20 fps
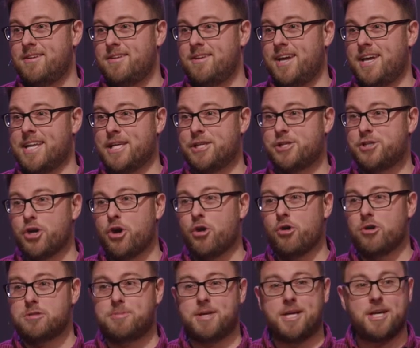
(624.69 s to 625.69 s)
And it
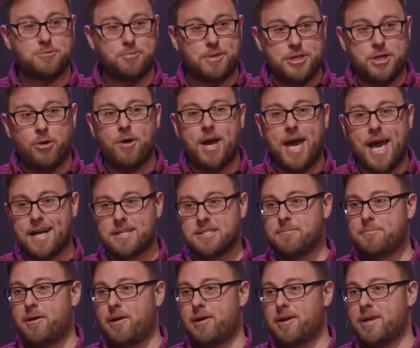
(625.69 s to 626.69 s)
shows because we don't act
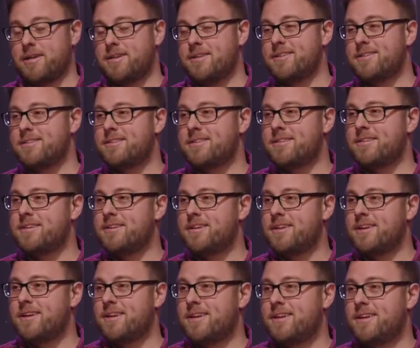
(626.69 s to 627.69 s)
upon it.
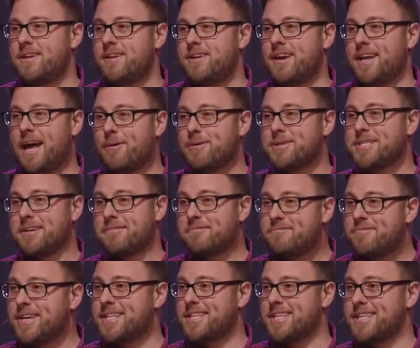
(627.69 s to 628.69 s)
And I was
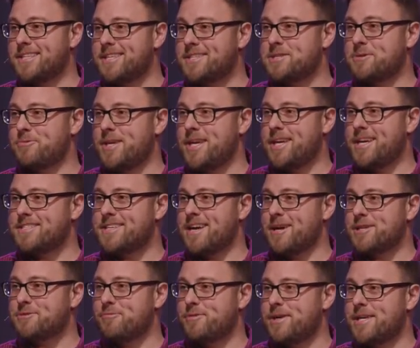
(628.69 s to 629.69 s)
convicted this week as I
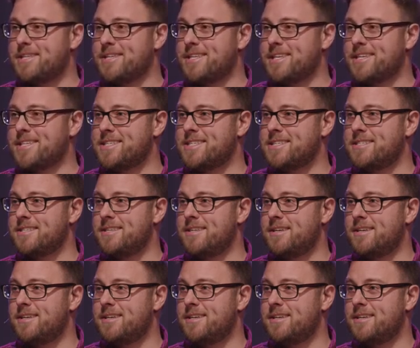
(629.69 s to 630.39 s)
was reading this.